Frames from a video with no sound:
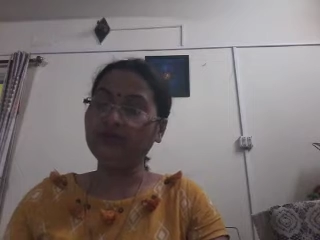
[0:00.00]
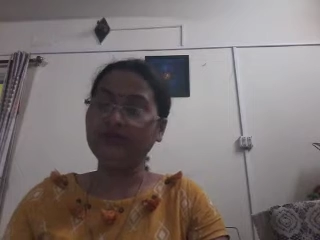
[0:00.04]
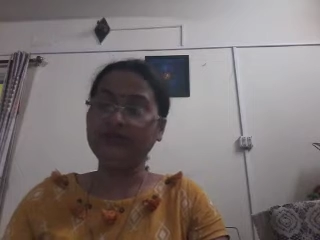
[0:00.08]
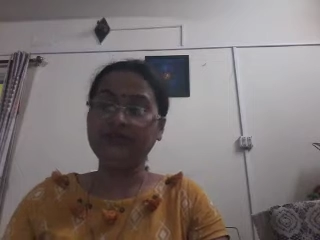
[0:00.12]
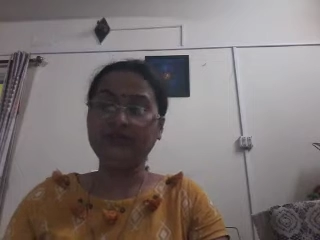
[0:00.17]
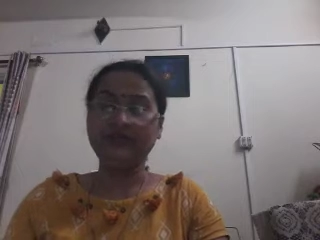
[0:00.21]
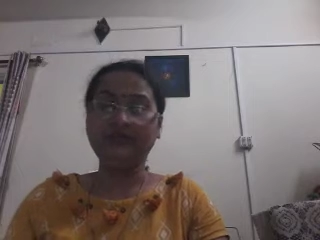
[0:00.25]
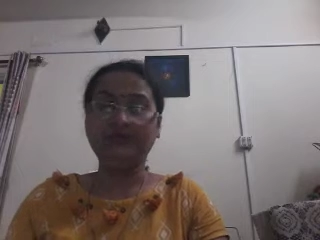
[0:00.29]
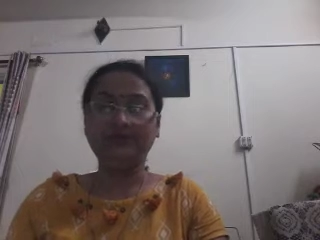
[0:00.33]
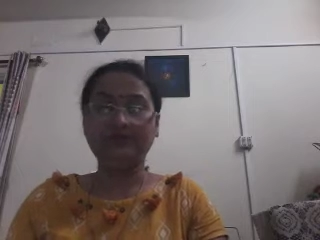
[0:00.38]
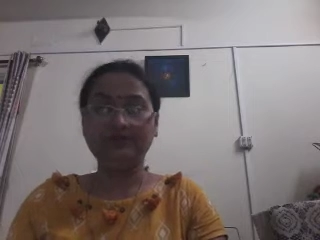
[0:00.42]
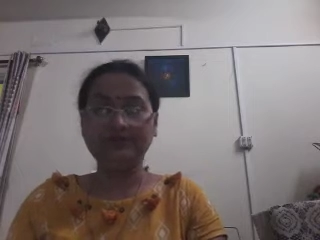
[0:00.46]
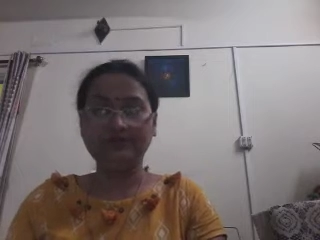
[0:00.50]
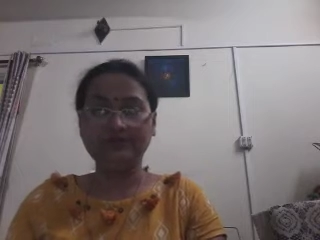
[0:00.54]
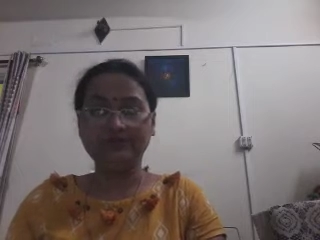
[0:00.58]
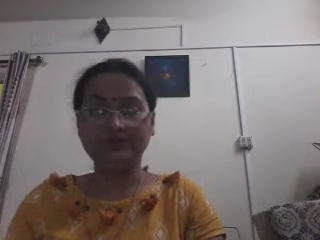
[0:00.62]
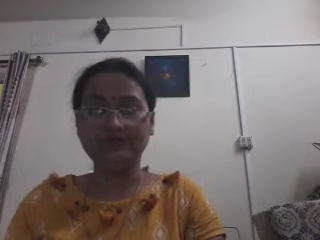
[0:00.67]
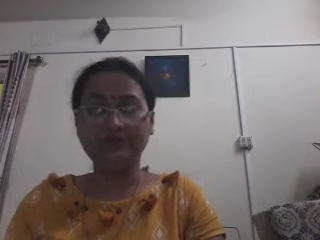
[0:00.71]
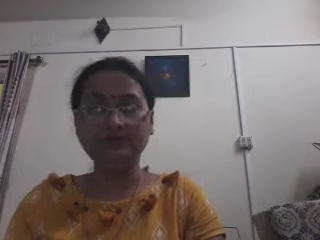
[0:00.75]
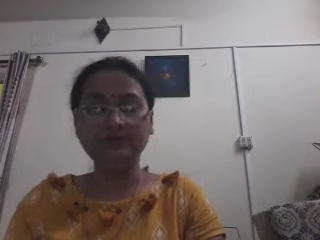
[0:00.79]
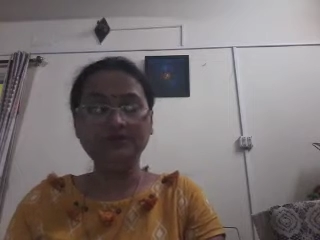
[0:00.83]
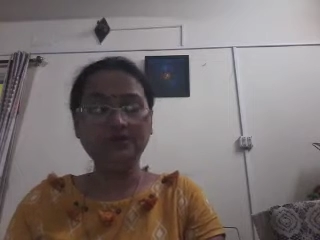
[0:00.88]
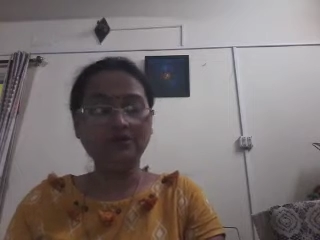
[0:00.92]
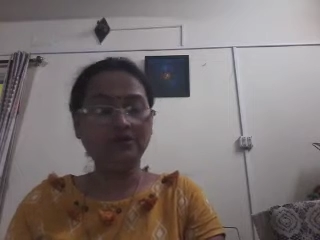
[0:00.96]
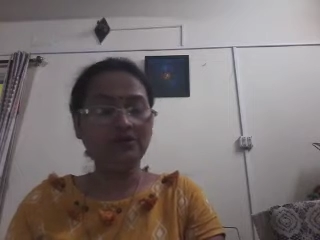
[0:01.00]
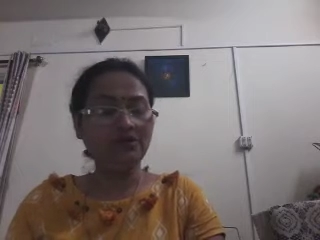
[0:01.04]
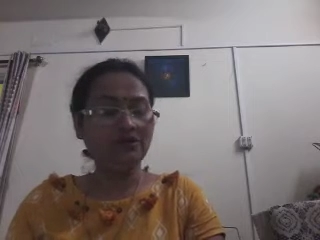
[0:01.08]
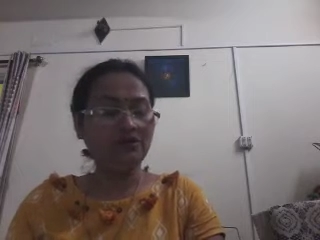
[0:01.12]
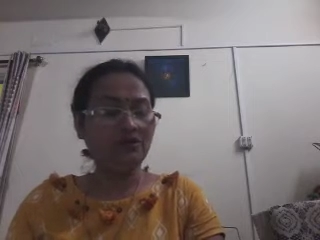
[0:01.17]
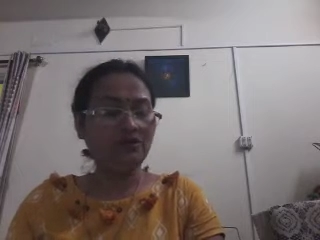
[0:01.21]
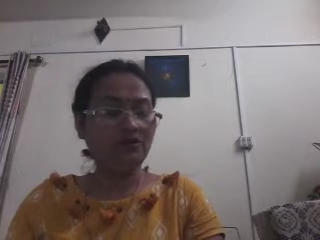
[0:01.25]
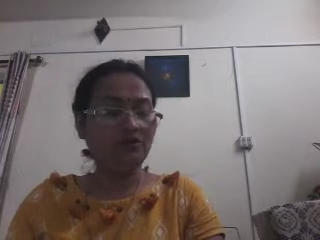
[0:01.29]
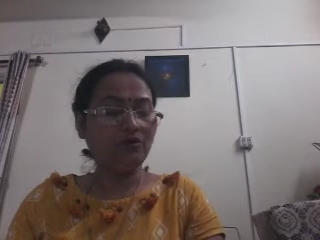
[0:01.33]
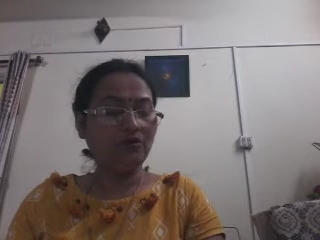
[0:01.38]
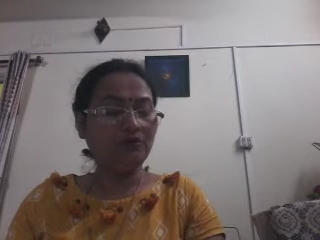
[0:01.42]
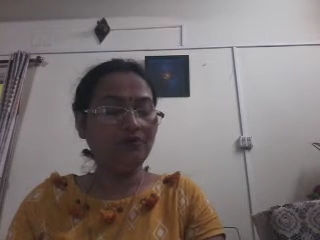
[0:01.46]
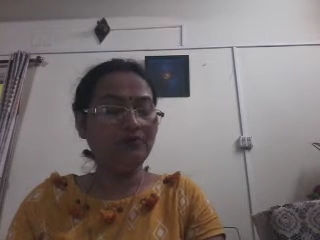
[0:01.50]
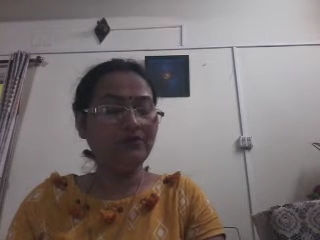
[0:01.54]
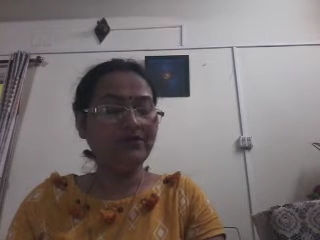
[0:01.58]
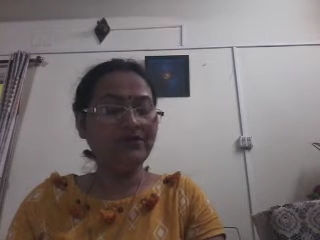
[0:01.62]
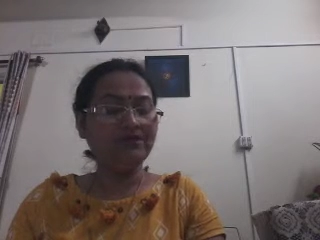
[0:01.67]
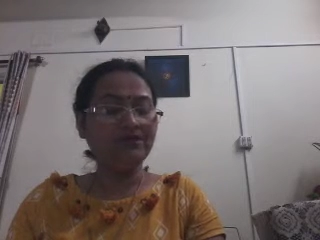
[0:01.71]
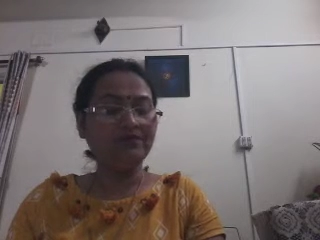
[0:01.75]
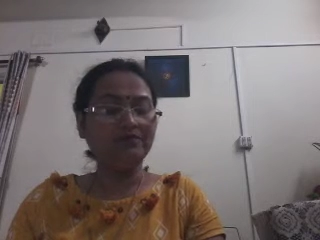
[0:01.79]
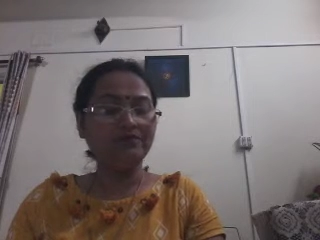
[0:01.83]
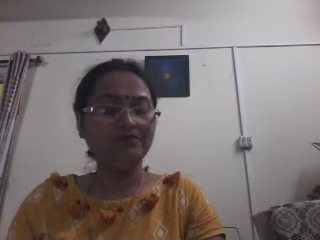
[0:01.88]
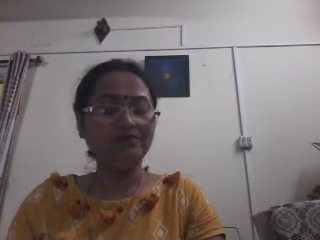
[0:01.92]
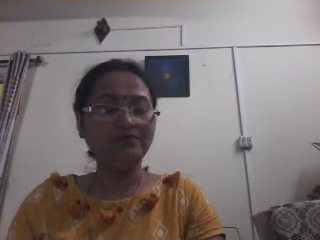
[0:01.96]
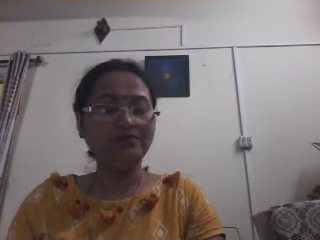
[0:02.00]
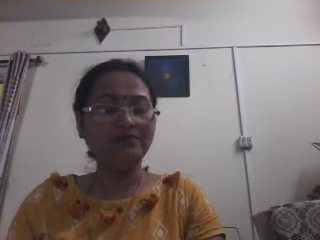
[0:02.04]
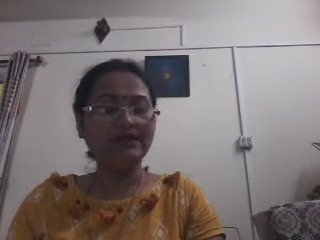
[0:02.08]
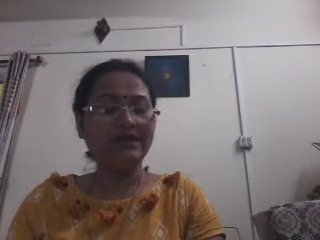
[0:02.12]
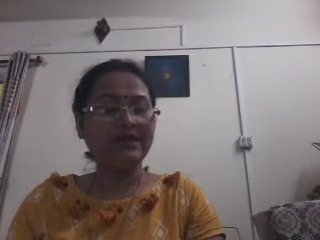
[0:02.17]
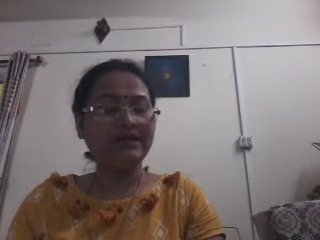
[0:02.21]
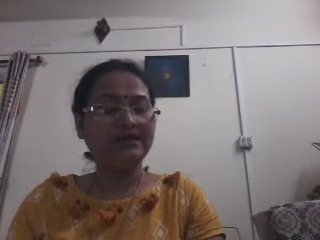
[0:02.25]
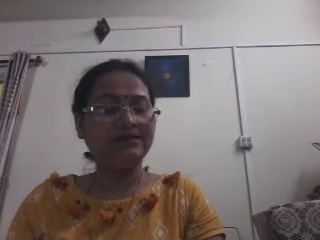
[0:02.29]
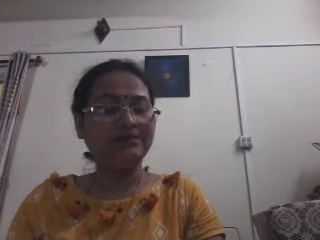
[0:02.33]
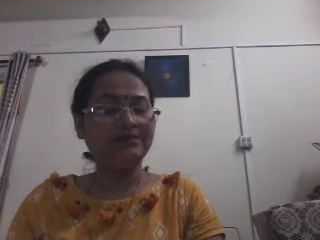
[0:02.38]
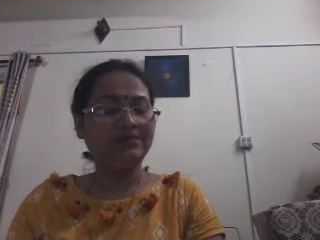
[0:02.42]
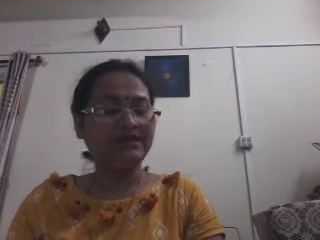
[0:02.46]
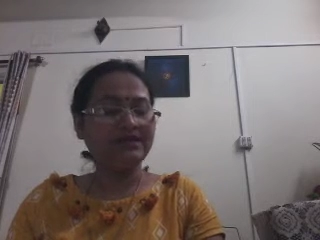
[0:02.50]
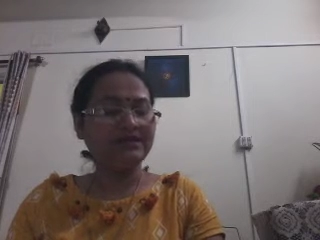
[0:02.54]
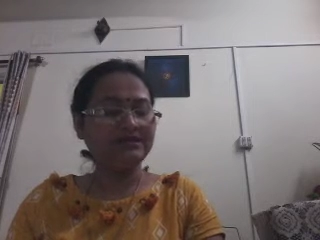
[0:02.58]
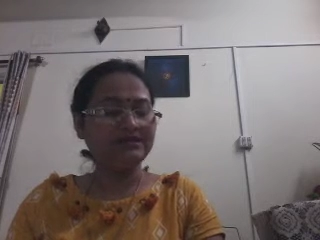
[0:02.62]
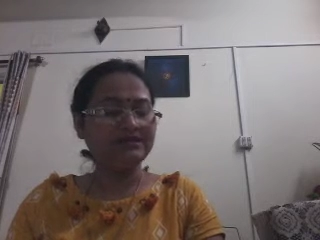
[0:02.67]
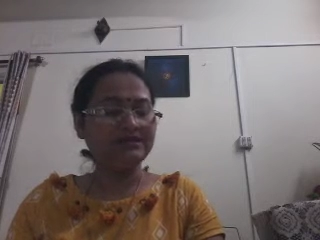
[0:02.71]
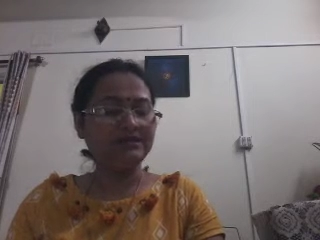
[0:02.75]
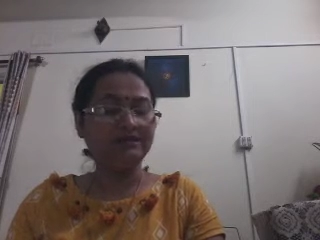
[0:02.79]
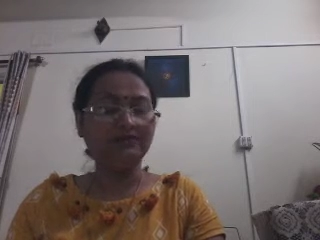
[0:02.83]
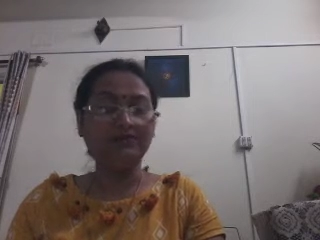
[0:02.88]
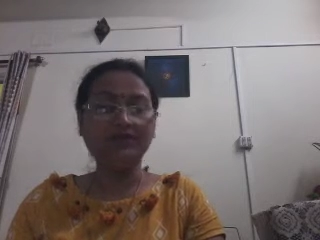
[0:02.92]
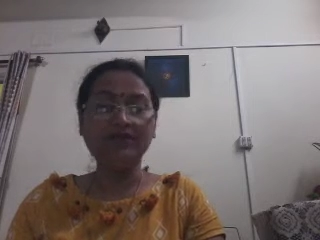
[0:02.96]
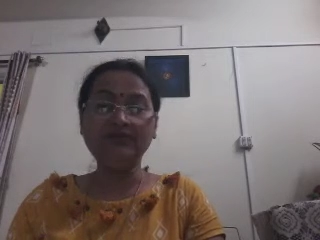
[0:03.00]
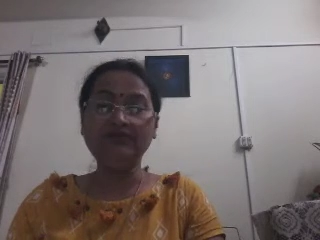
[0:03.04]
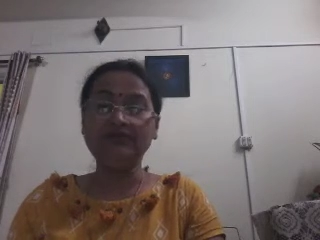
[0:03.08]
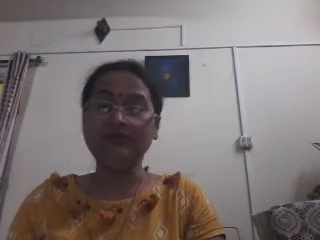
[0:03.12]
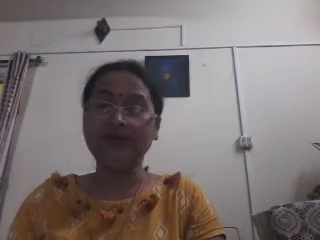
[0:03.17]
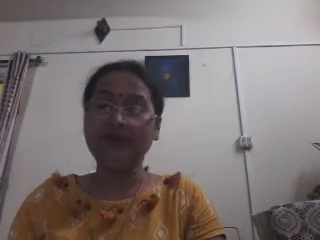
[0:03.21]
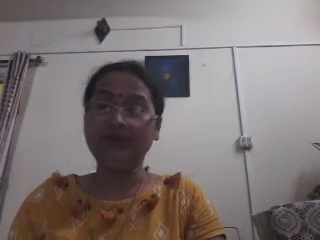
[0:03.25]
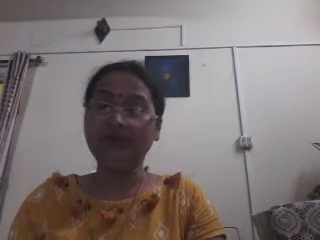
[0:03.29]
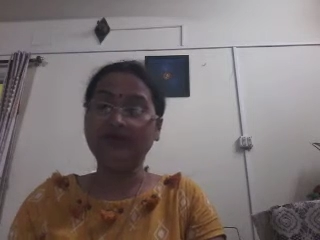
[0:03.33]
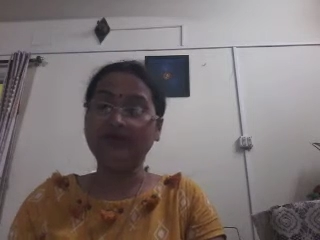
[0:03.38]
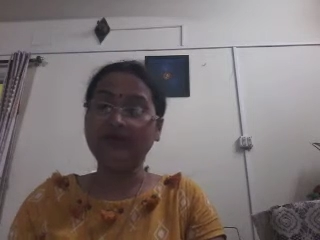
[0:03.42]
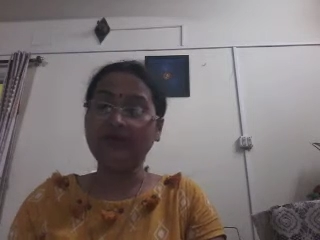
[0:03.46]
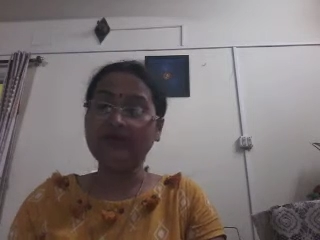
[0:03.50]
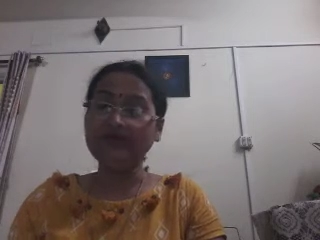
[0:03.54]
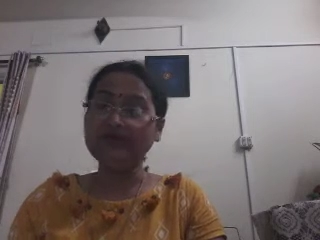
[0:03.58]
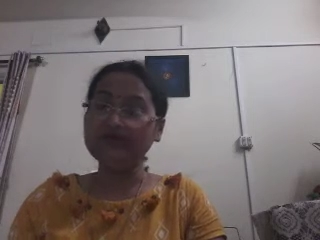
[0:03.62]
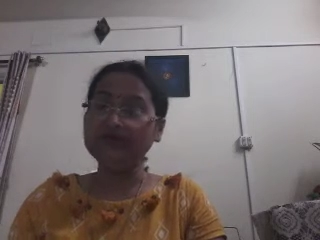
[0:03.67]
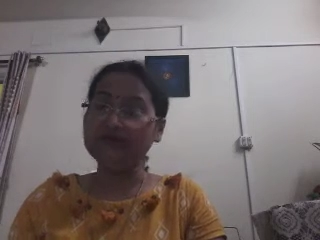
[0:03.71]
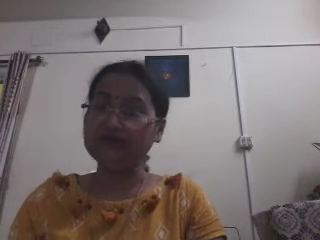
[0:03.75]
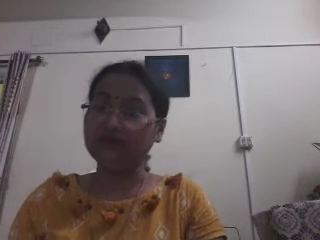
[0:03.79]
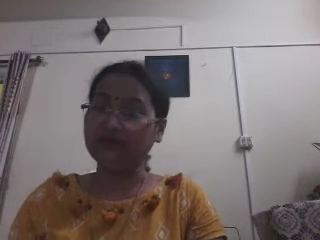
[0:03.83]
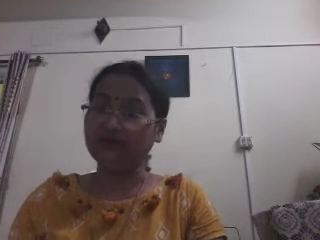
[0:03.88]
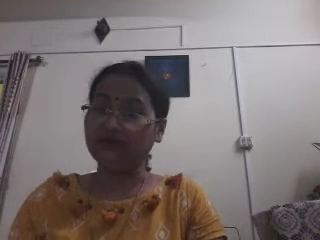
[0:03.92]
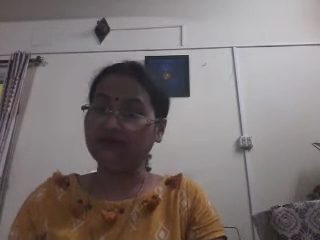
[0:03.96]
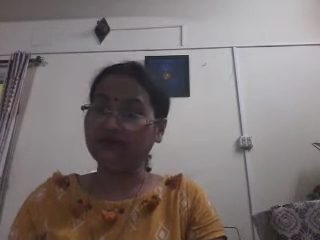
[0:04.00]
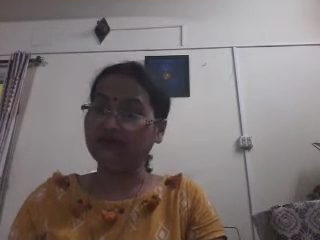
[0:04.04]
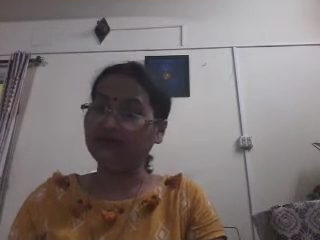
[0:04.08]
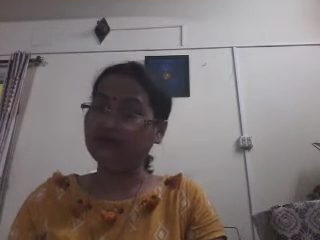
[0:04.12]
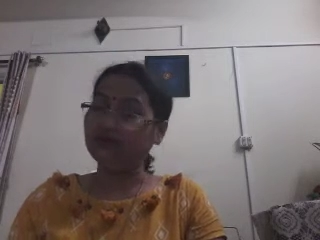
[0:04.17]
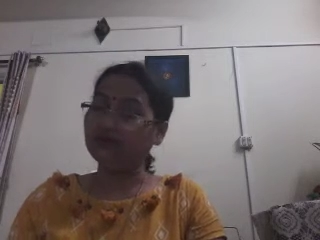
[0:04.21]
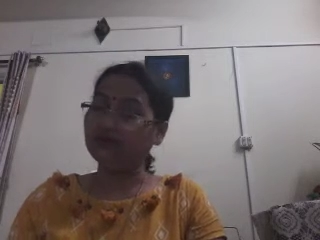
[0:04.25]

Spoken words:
Take out your book. Open your book at page number 110.